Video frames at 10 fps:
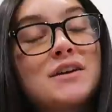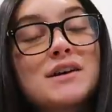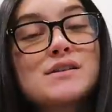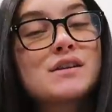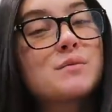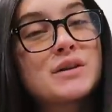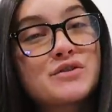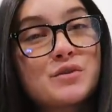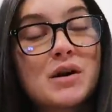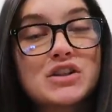you guys so
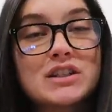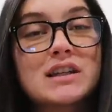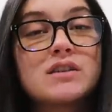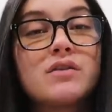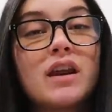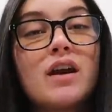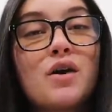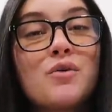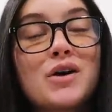much for watching today's video,